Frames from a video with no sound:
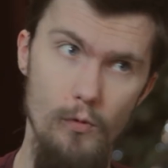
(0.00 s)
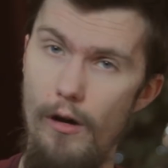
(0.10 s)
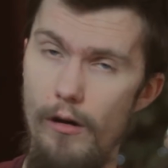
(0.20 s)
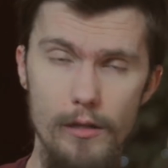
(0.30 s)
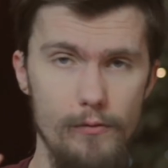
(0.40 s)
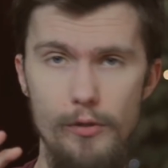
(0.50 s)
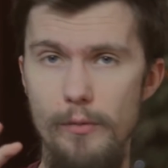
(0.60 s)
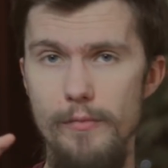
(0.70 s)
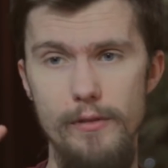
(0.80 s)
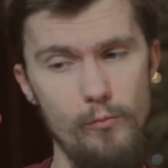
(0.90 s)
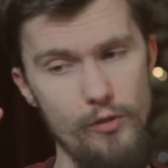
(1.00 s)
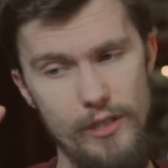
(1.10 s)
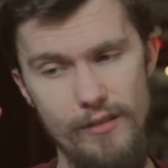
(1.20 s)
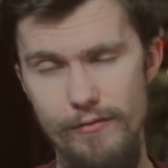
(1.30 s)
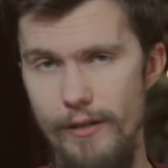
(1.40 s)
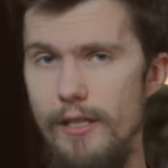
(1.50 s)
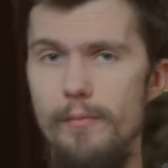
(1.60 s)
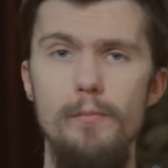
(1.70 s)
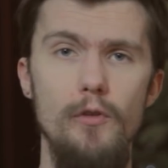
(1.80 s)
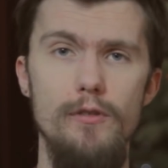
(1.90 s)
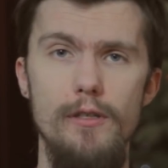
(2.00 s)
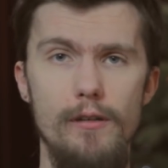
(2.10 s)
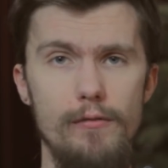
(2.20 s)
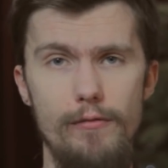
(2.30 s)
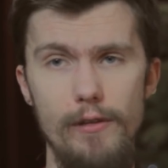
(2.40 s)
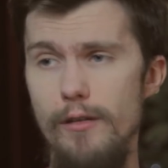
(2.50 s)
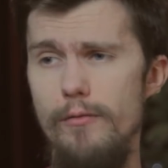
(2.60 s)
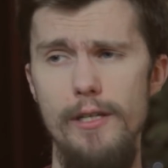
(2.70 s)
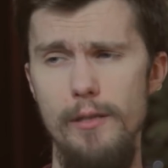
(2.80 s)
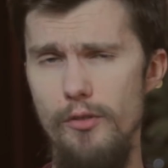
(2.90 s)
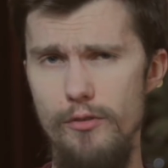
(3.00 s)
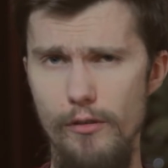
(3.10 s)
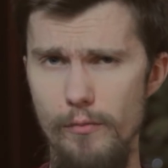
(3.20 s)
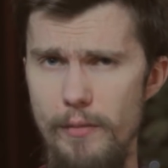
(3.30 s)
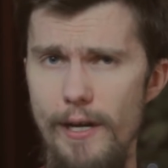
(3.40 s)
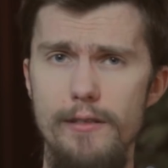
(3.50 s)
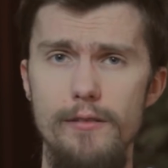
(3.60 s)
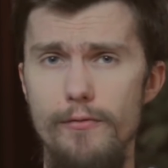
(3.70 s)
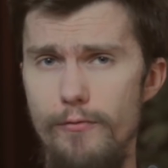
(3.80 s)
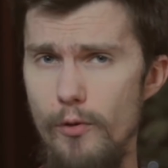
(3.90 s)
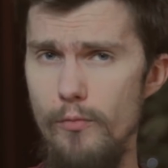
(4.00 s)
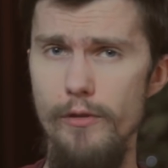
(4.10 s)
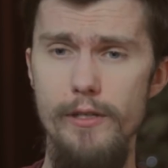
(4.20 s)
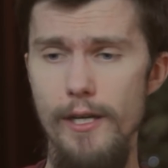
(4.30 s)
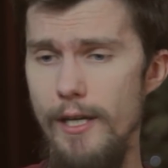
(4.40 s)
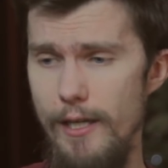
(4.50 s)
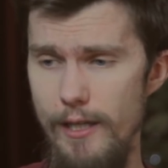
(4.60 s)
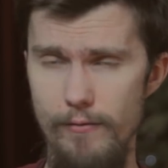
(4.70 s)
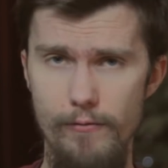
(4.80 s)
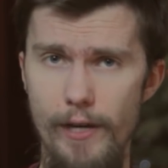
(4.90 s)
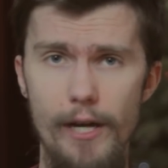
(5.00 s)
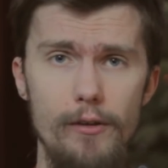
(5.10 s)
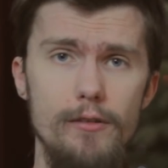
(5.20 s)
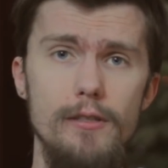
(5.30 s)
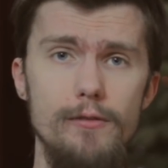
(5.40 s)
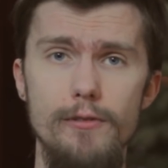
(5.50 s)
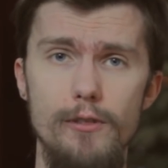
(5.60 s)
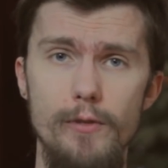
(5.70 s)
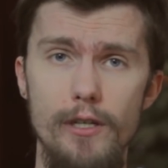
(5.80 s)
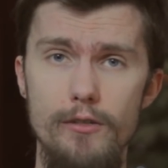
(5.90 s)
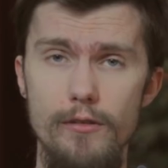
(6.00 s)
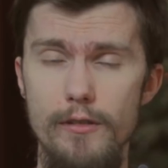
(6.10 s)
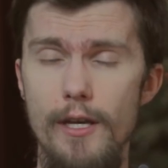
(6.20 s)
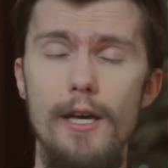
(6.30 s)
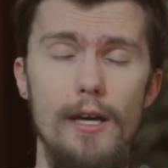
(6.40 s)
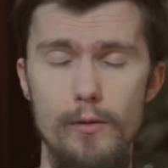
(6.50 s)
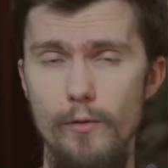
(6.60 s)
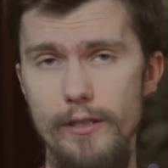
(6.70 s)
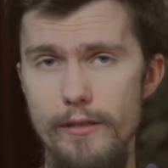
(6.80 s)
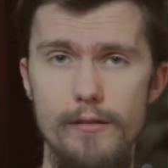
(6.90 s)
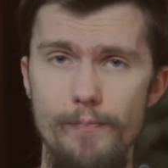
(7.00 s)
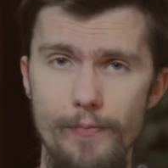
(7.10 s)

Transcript: all of whom would develop music theory and musical practice forward in various different directions, as well as